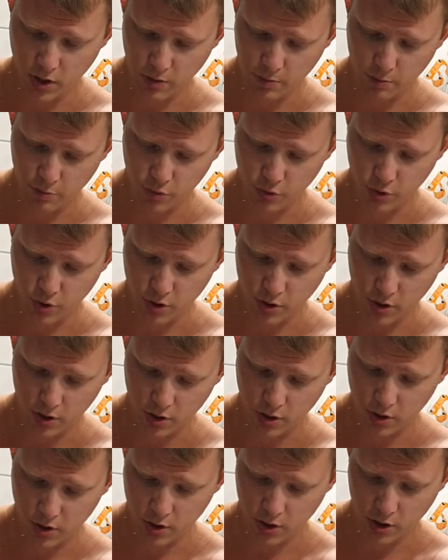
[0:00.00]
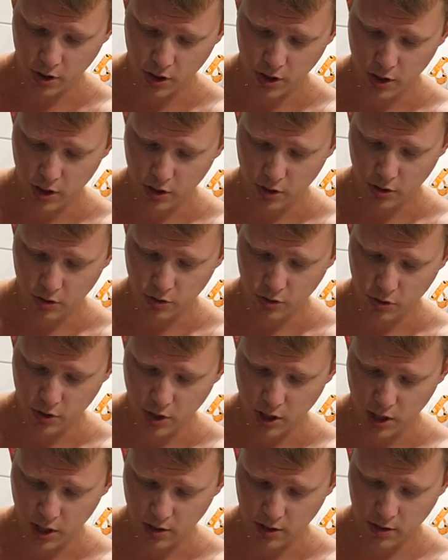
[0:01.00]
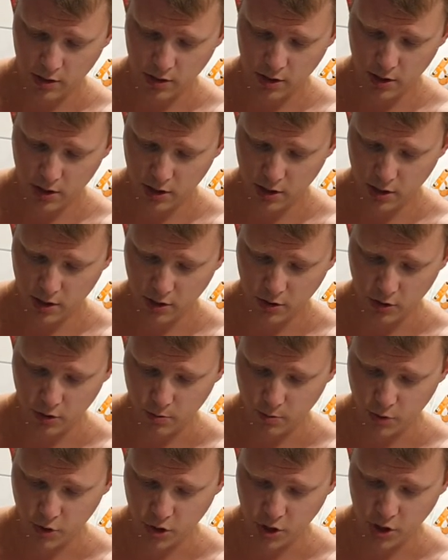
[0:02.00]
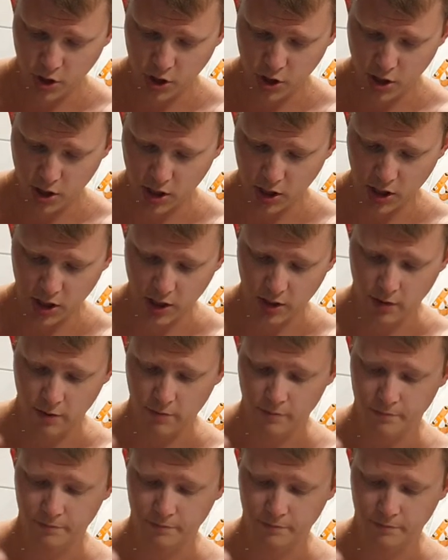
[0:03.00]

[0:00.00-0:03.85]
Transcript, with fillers: important to get your brush clean.